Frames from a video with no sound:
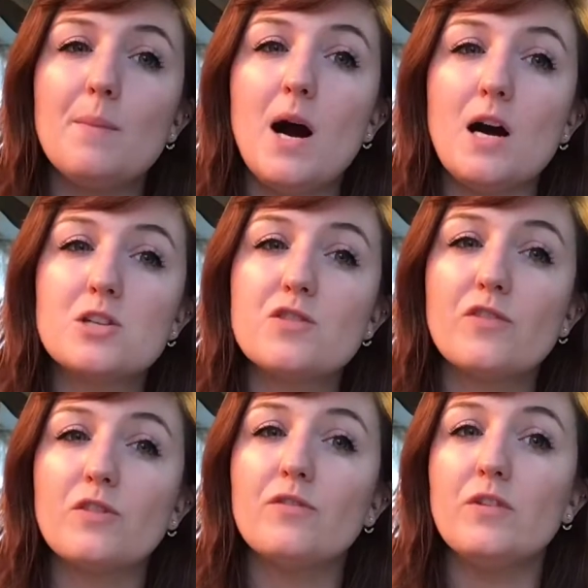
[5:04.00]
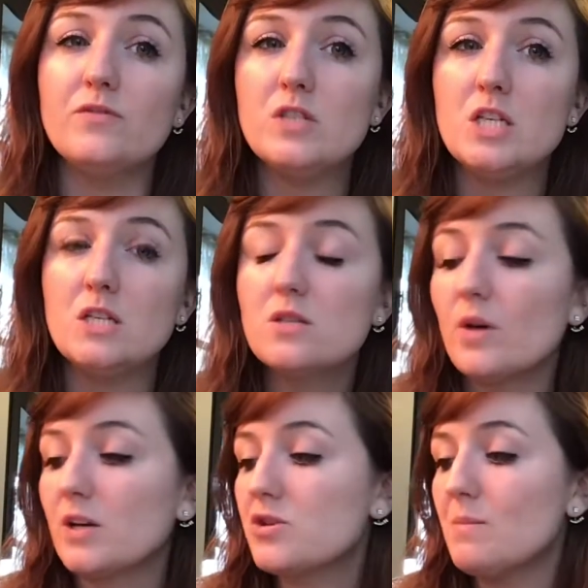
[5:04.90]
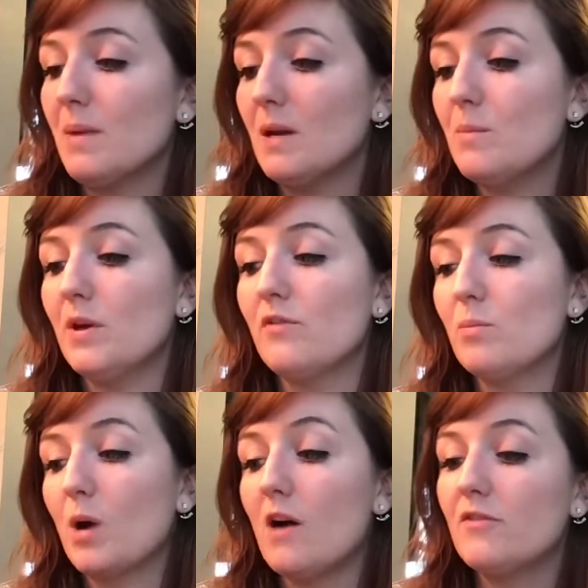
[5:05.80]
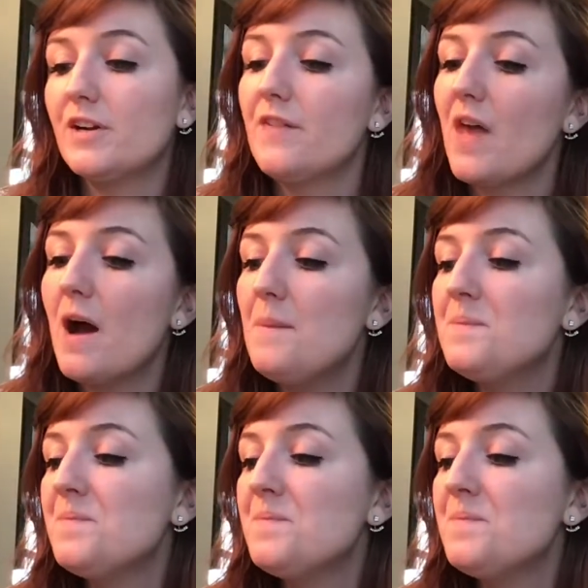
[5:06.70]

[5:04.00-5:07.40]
Posh for $15, so I actually made a bit of a profit on that.